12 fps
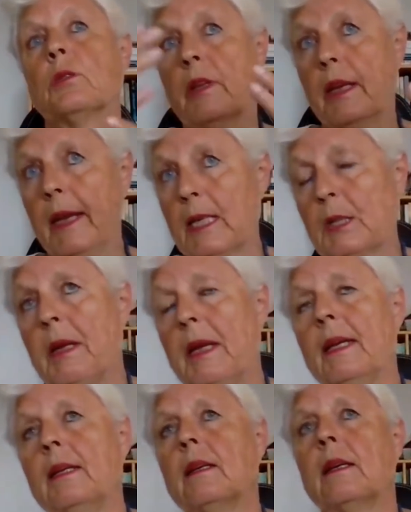to the next
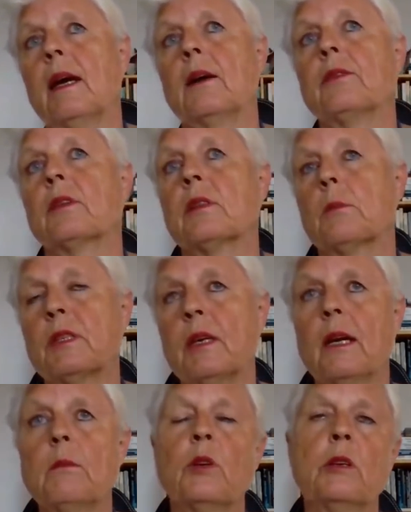plane, and after some
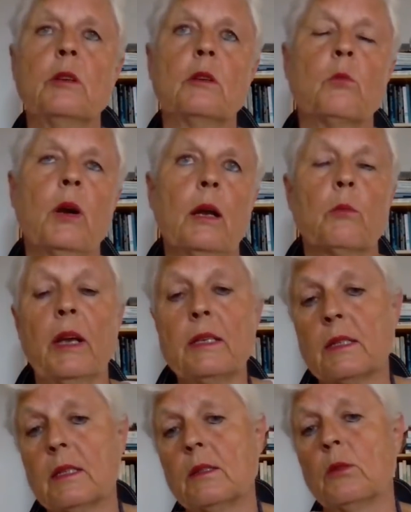time, when you're well
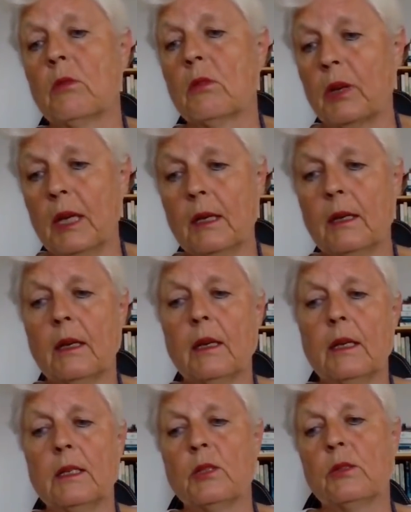rested, you will
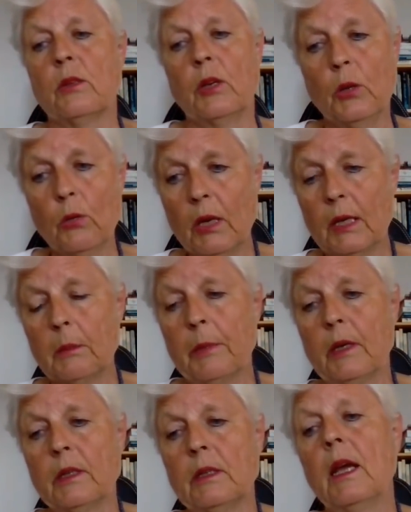reincarnate into a new little
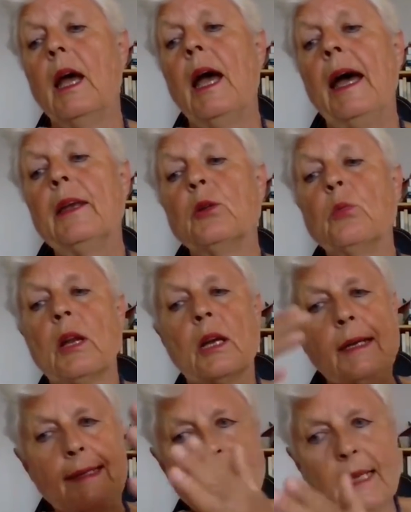body, and you will
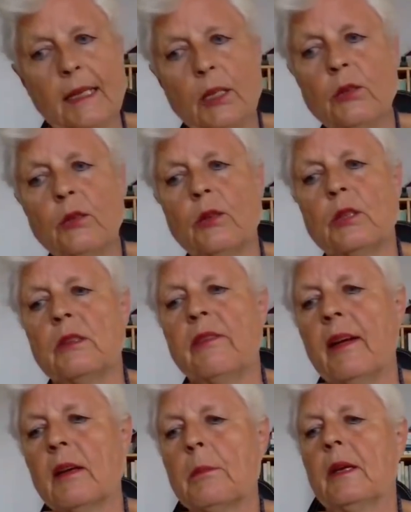continue your
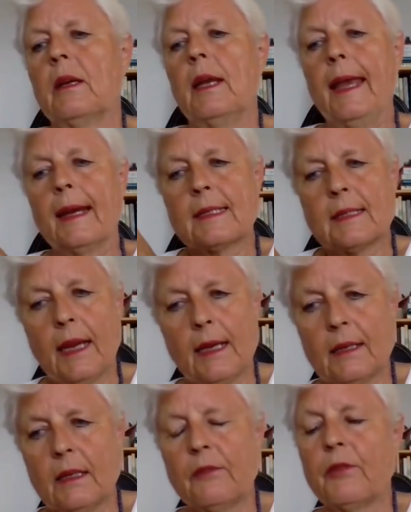development
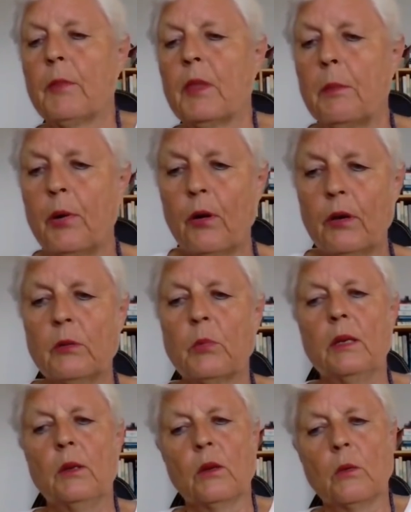exactly from the point
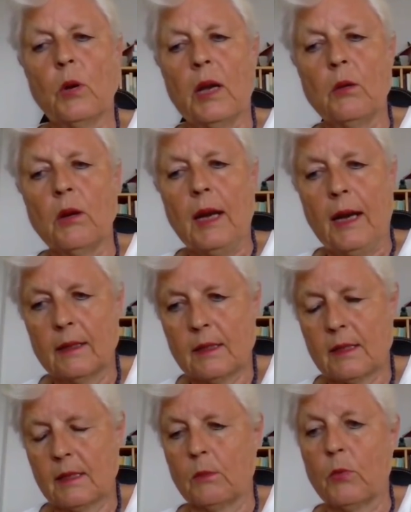where you
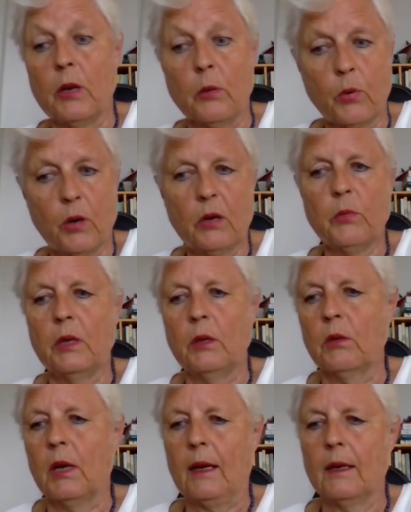were when
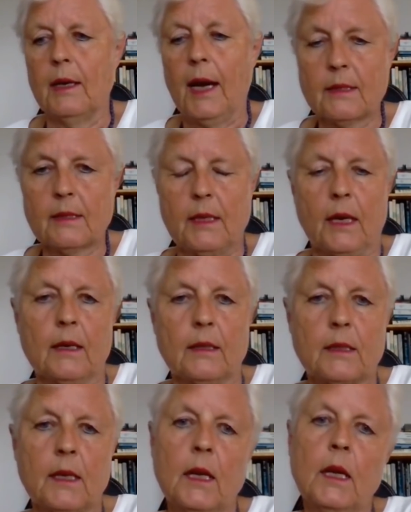you last
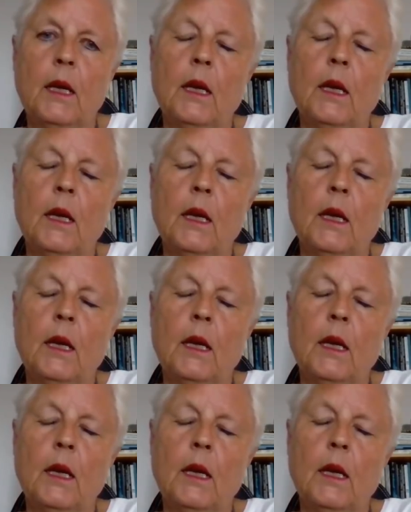died.